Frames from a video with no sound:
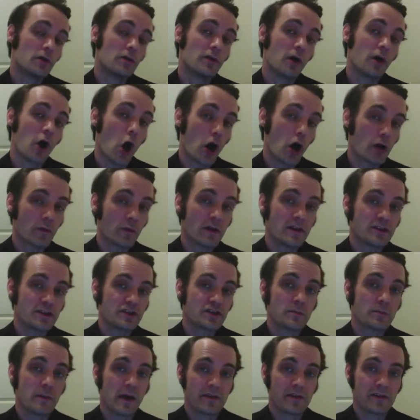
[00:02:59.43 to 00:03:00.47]
The
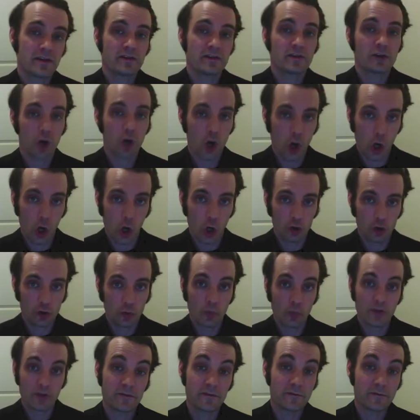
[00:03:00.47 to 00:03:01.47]
onRegister method is called